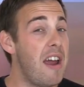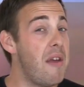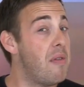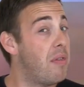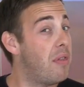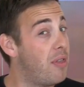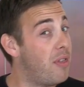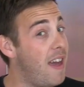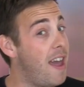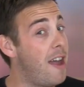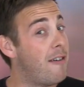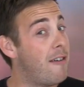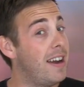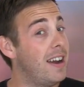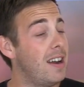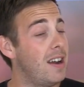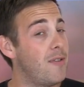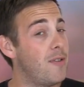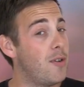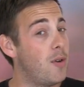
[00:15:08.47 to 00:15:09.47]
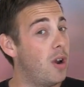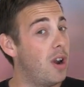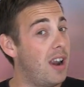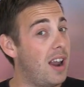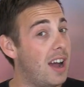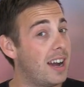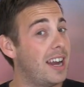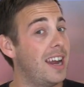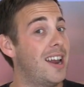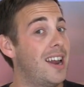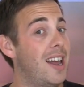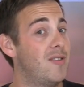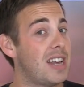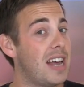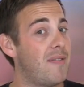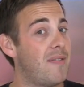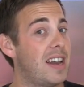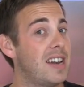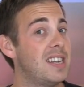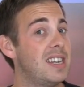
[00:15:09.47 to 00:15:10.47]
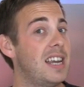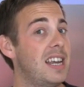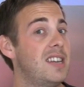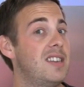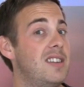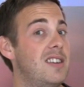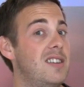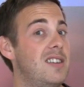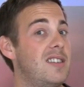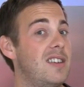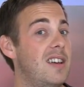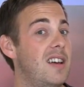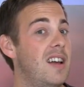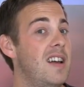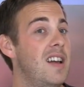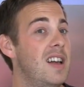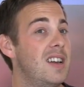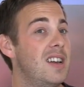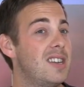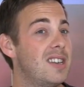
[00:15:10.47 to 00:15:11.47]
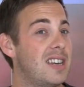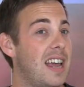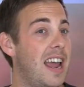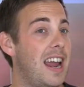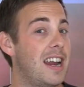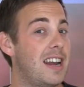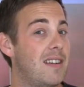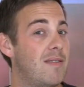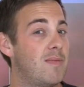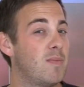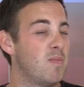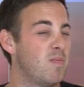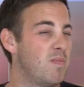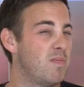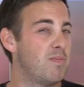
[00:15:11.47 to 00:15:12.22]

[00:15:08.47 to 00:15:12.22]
in theory, if you were lucky enough to have ancestors that stayed